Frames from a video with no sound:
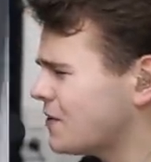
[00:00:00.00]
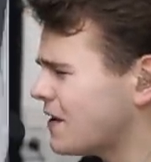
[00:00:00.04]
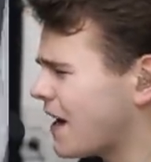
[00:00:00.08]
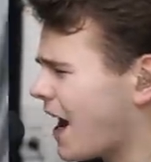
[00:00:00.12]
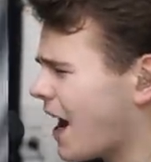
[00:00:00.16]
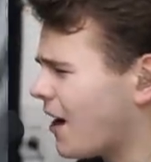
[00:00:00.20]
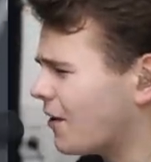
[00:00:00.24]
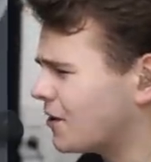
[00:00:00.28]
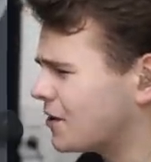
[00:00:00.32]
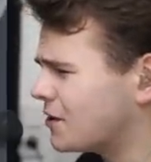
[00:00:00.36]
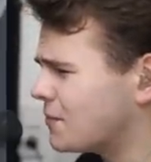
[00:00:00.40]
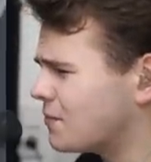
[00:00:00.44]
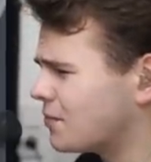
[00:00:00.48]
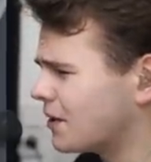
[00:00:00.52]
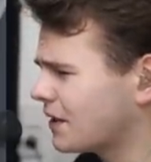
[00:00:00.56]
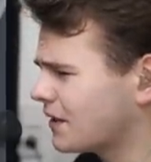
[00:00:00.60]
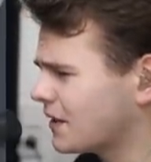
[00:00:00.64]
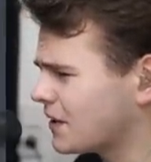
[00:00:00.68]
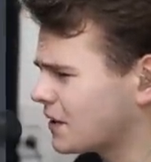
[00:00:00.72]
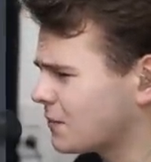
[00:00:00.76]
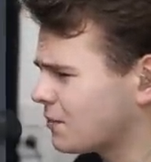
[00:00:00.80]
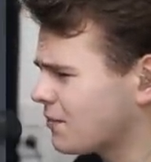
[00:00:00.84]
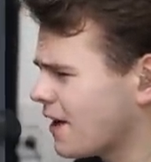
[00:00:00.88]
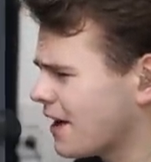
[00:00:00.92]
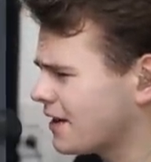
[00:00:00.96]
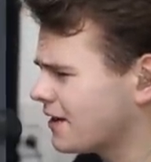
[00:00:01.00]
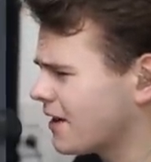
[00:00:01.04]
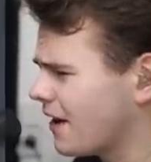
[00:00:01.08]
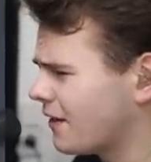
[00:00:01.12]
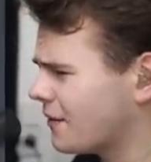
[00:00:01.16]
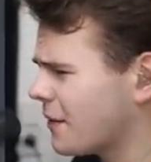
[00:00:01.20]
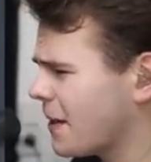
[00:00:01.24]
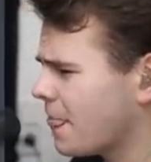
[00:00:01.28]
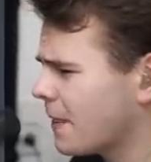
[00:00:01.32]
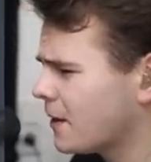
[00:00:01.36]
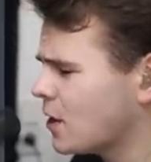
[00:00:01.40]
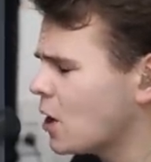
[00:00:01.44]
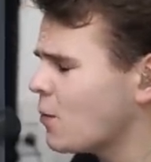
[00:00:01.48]
now to bring this plane down?
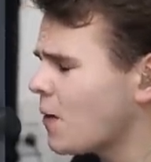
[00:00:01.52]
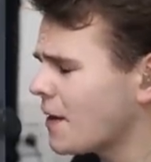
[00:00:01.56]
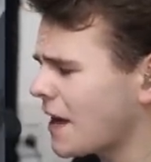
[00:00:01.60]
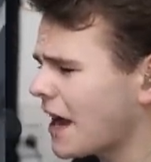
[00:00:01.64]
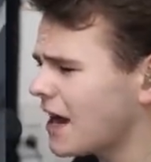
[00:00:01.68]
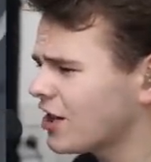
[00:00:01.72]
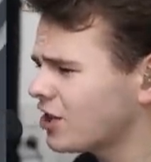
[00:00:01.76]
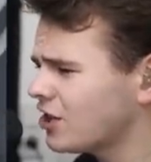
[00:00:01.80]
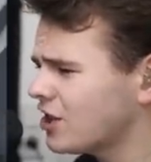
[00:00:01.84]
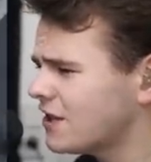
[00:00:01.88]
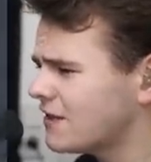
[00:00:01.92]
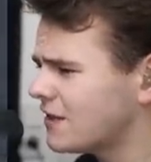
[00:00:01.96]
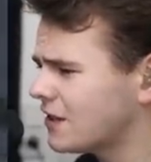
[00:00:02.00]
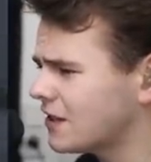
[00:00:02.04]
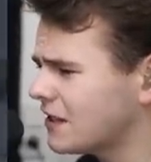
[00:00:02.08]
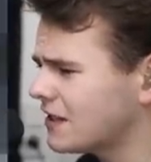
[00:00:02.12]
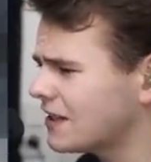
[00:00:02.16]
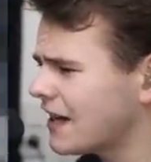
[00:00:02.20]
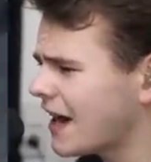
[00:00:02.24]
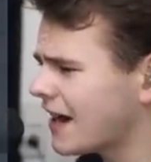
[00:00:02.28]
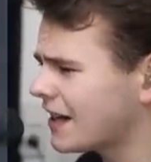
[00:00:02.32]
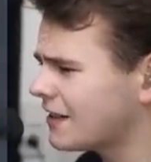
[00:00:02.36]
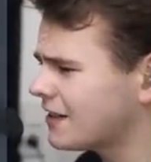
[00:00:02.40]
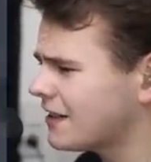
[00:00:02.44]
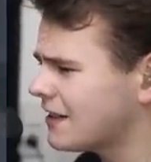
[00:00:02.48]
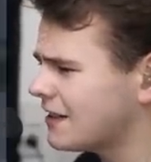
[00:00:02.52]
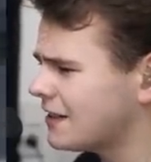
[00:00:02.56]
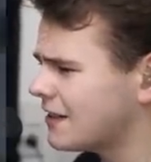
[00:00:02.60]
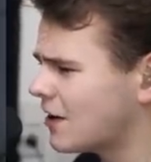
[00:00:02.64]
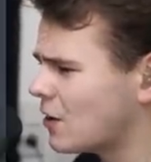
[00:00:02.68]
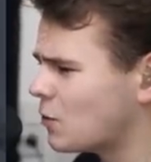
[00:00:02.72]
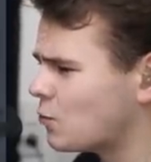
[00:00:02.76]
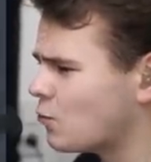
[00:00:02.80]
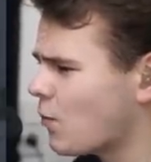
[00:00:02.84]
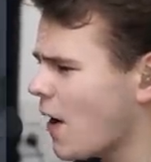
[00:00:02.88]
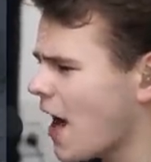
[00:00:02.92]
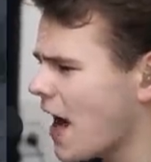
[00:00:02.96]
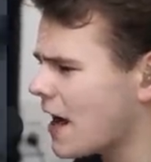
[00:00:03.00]
You know what? Actually, there is actually
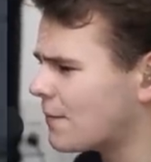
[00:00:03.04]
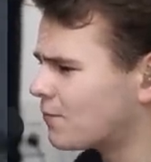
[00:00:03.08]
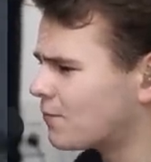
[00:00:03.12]
a way,